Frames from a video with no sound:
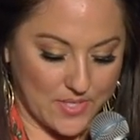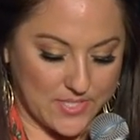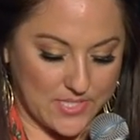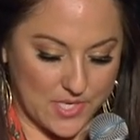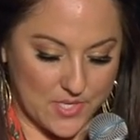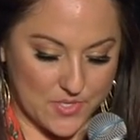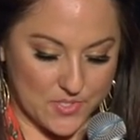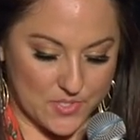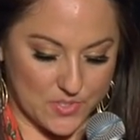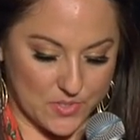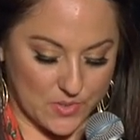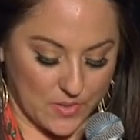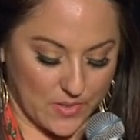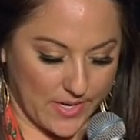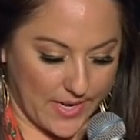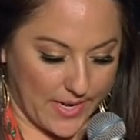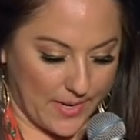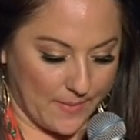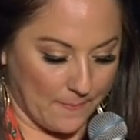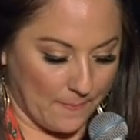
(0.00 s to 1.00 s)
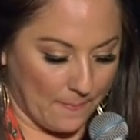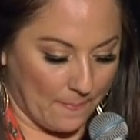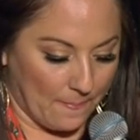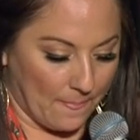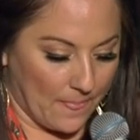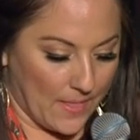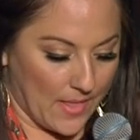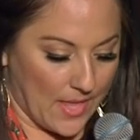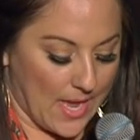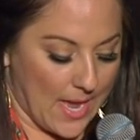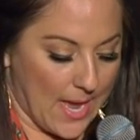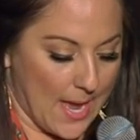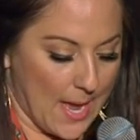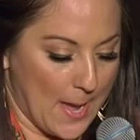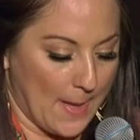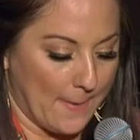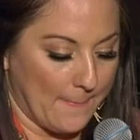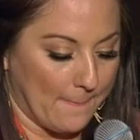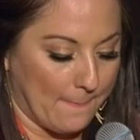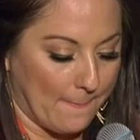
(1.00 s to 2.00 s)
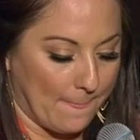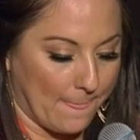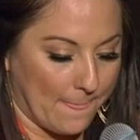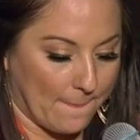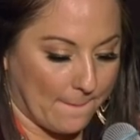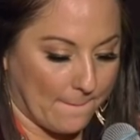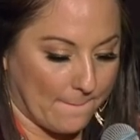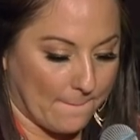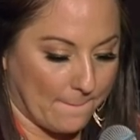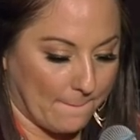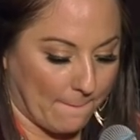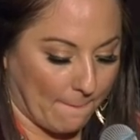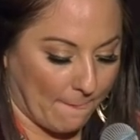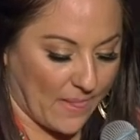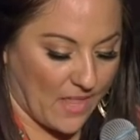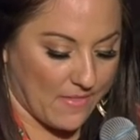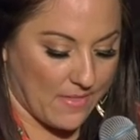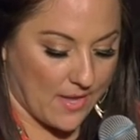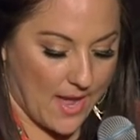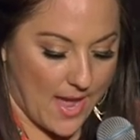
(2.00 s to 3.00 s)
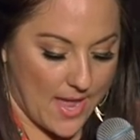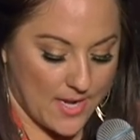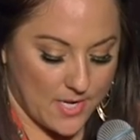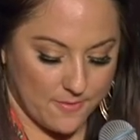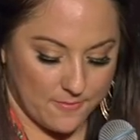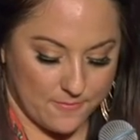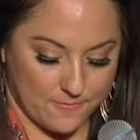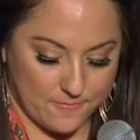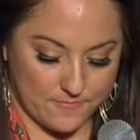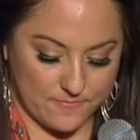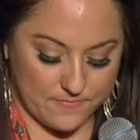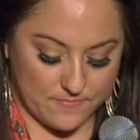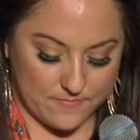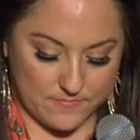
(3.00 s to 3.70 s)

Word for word: I want to tell you the story um, that kind of